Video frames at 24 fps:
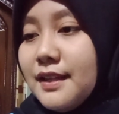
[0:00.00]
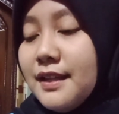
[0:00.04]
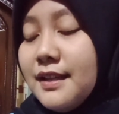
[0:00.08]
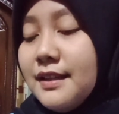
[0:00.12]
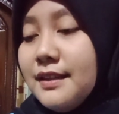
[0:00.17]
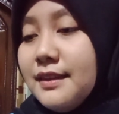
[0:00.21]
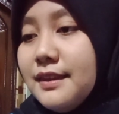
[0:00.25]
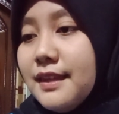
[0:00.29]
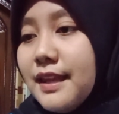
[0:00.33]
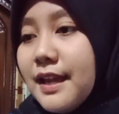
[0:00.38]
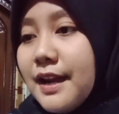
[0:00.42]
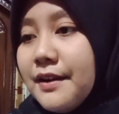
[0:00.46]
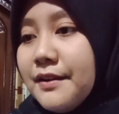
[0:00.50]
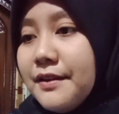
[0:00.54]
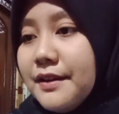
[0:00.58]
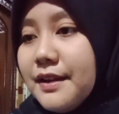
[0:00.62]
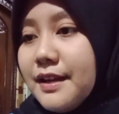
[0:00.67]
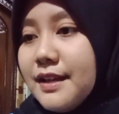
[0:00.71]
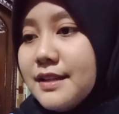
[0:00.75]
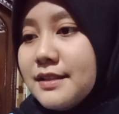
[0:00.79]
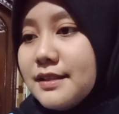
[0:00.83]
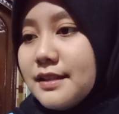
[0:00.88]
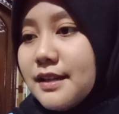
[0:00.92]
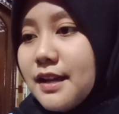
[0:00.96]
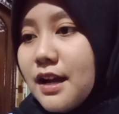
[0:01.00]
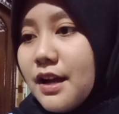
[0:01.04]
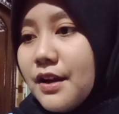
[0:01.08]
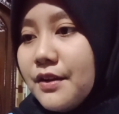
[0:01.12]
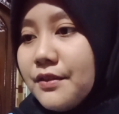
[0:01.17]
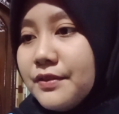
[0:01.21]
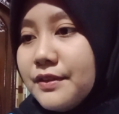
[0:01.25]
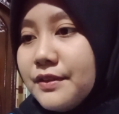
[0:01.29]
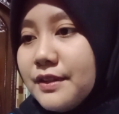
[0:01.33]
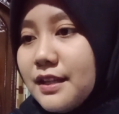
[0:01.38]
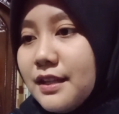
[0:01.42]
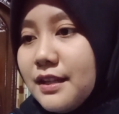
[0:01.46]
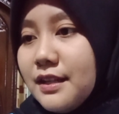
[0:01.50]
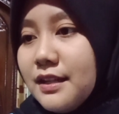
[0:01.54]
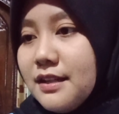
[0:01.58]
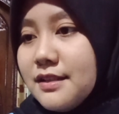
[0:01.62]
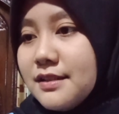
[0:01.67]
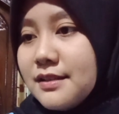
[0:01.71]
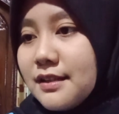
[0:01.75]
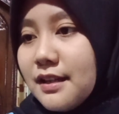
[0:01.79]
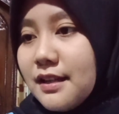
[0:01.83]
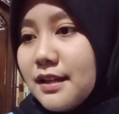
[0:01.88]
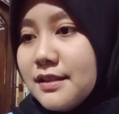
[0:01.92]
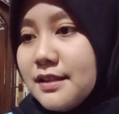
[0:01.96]
There is often
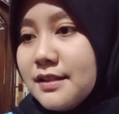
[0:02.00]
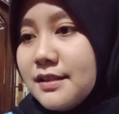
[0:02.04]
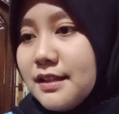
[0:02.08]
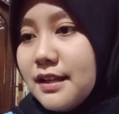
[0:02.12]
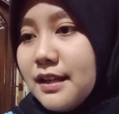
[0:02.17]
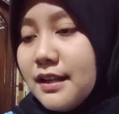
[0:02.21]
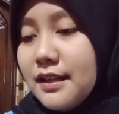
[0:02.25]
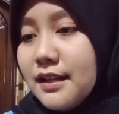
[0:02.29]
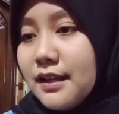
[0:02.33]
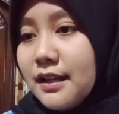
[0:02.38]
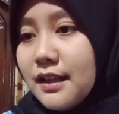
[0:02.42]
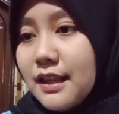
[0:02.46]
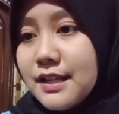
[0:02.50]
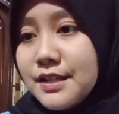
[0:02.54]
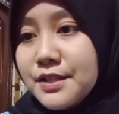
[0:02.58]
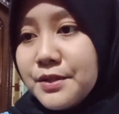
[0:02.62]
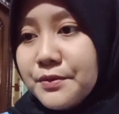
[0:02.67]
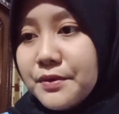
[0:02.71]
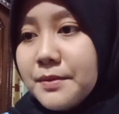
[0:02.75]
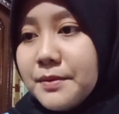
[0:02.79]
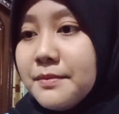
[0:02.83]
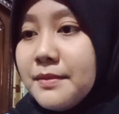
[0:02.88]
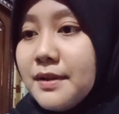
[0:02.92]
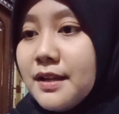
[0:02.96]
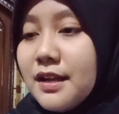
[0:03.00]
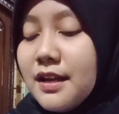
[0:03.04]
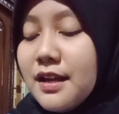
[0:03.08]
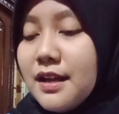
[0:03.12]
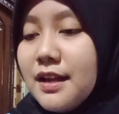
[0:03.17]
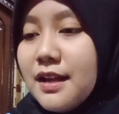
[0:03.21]
discussions in the classroom.